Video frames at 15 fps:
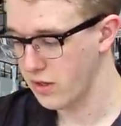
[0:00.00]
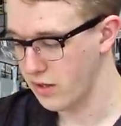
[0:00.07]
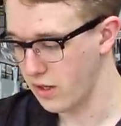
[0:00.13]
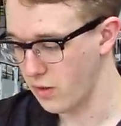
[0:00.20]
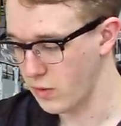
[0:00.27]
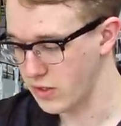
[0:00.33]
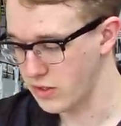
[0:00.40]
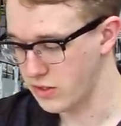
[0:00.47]

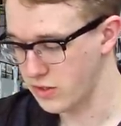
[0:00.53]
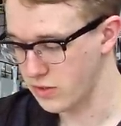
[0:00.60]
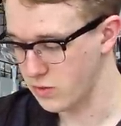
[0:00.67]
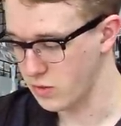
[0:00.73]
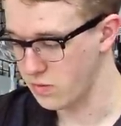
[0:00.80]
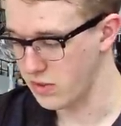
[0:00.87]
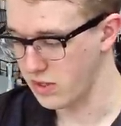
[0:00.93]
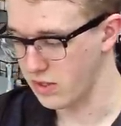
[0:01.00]
uh, which
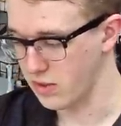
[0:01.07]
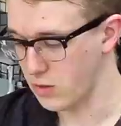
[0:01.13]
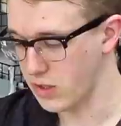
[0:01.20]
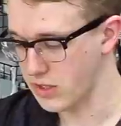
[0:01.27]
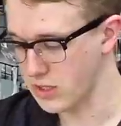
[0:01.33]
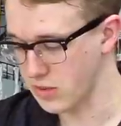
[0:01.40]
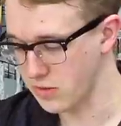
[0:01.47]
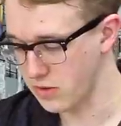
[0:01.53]
would be
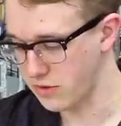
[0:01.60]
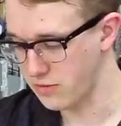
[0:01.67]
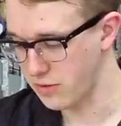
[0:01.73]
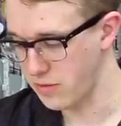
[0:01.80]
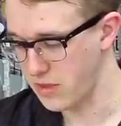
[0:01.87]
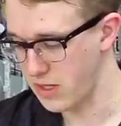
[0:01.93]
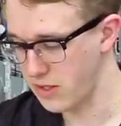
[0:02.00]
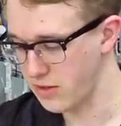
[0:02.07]
questionable for
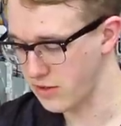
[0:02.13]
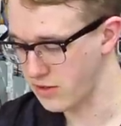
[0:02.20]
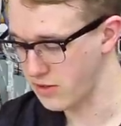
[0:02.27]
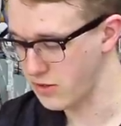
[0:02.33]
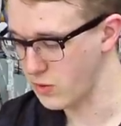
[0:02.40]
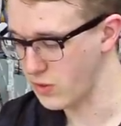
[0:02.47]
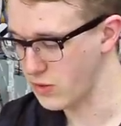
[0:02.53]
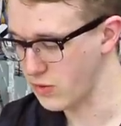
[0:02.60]
me
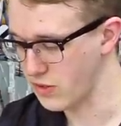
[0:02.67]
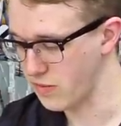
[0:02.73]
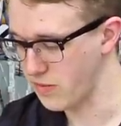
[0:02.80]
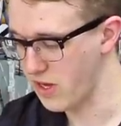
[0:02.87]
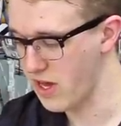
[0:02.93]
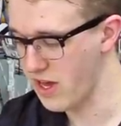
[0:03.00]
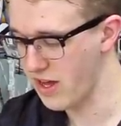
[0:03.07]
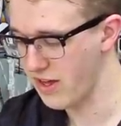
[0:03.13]
as to which one to
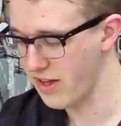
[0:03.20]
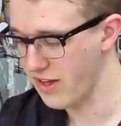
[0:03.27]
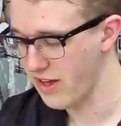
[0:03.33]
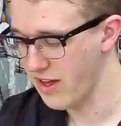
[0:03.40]
buy.